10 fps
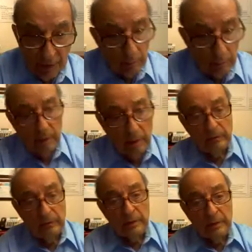That
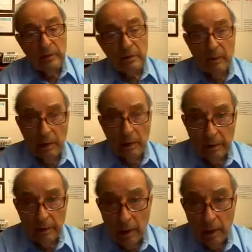is information
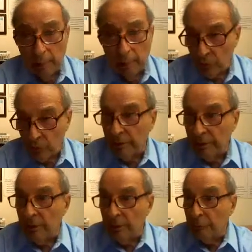
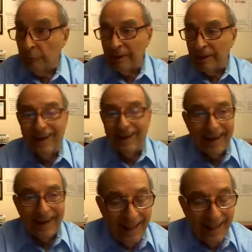that goes to the
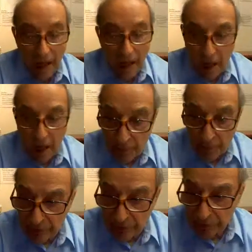workforce in general,
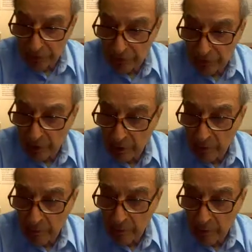and those who are
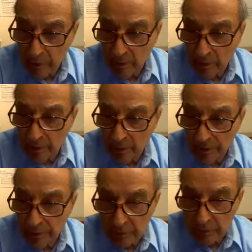interested in